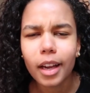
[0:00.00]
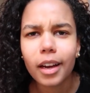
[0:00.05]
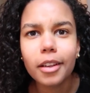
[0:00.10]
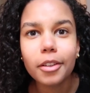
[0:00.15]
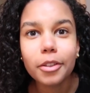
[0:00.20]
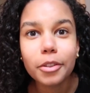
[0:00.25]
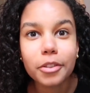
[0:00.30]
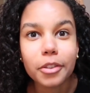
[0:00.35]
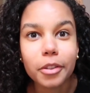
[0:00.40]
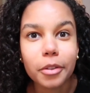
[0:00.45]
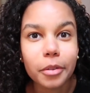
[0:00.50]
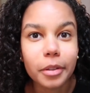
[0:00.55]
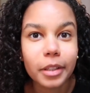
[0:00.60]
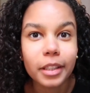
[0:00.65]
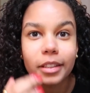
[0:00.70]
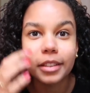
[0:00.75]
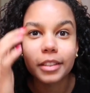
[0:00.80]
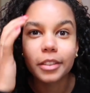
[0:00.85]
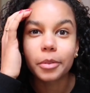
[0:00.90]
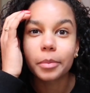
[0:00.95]
I look so
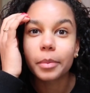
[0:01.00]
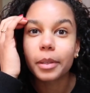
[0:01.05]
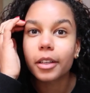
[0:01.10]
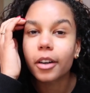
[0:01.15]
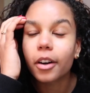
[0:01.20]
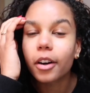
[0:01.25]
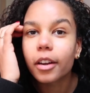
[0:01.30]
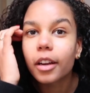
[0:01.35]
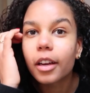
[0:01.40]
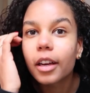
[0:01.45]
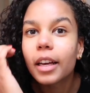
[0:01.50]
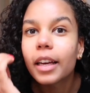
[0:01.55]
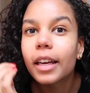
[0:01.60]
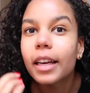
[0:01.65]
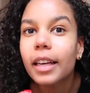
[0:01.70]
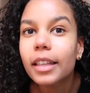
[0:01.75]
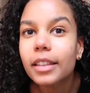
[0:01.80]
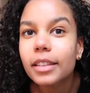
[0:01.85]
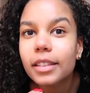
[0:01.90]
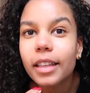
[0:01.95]
crazy, oh my god.
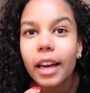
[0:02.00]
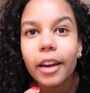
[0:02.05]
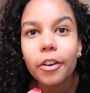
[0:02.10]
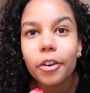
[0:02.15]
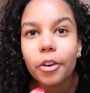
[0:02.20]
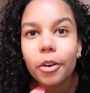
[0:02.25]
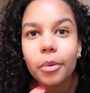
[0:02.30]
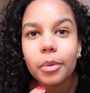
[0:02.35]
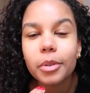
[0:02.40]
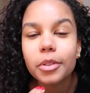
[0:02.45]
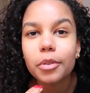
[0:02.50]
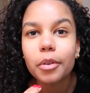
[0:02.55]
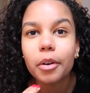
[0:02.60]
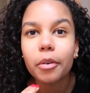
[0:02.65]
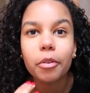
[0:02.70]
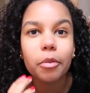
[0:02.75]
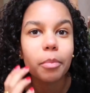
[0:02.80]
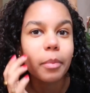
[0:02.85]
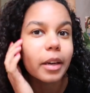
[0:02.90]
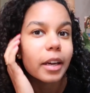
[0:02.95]
It's, I don't know what's
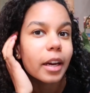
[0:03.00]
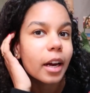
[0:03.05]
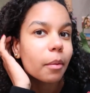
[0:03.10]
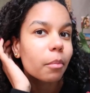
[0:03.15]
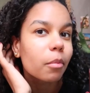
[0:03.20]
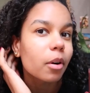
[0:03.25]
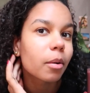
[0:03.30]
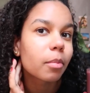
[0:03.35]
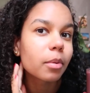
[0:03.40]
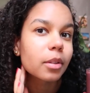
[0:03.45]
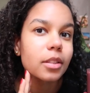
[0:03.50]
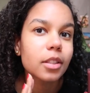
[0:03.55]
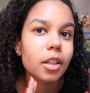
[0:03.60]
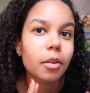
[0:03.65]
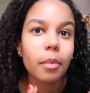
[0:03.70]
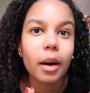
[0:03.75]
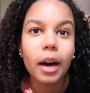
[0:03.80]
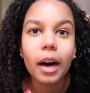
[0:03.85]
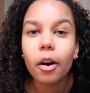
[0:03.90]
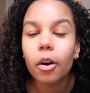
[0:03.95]
wrong with my camera, but
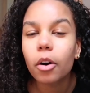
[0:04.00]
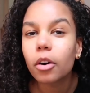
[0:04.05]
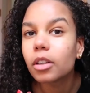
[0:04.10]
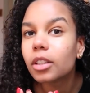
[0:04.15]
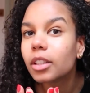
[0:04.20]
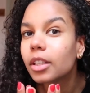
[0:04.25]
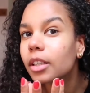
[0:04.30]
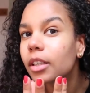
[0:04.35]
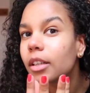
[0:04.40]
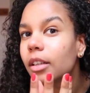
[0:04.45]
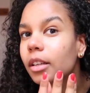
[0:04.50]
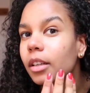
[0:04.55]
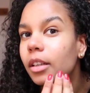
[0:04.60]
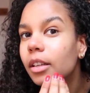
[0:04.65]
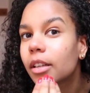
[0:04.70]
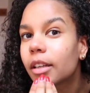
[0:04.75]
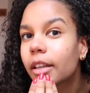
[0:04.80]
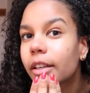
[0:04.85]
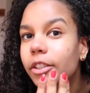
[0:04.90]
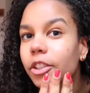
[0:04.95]
somehow
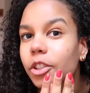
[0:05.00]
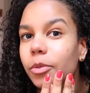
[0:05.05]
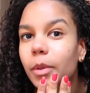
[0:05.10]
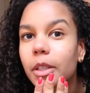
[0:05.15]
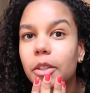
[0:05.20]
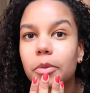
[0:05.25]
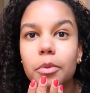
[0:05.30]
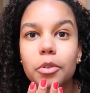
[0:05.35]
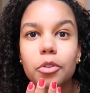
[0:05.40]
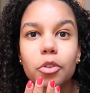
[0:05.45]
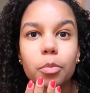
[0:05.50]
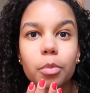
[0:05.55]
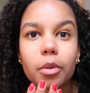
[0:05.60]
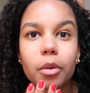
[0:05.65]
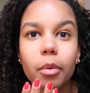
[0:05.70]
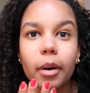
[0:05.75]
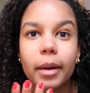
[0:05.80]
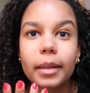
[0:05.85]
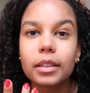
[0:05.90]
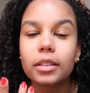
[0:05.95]
it just makes me super
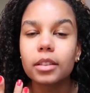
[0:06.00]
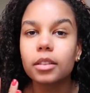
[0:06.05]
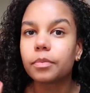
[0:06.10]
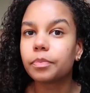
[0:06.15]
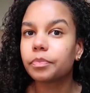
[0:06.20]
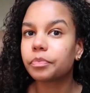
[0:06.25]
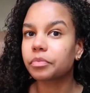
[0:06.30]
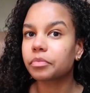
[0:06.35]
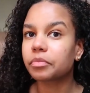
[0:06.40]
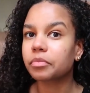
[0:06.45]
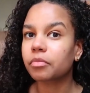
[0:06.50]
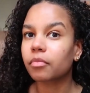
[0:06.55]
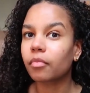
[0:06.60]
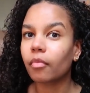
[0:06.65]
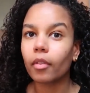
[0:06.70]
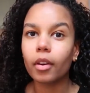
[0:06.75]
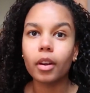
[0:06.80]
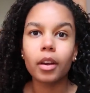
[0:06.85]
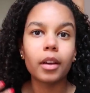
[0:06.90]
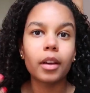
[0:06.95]
white.
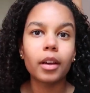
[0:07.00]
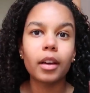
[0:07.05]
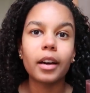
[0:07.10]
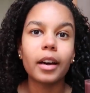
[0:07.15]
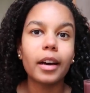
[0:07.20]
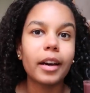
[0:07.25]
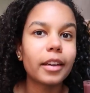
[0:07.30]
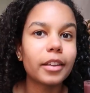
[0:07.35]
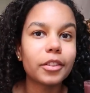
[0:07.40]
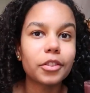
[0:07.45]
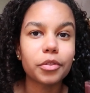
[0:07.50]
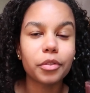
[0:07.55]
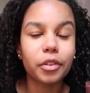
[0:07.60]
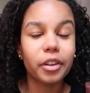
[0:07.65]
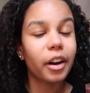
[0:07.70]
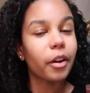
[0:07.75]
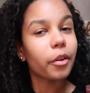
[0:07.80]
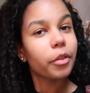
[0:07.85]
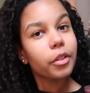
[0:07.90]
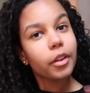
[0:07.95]
I need to
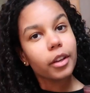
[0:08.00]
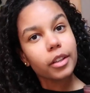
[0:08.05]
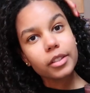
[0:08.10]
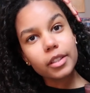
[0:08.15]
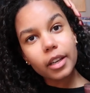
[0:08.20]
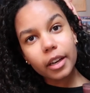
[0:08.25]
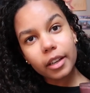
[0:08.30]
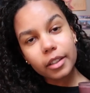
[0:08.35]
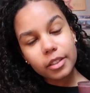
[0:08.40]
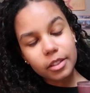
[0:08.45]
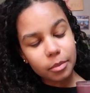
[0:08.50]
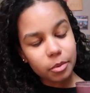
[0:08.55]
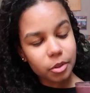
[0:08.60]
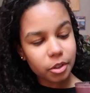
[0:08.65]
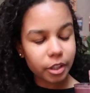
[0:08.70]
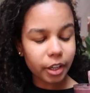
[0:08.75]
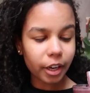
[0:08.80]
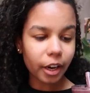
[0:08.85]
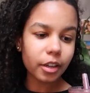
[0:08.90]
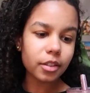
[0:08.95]
figure out the settings, I'm
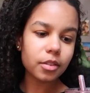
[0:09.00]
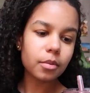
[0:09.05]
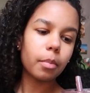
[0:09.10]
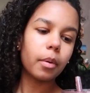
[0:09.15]
sorry guys.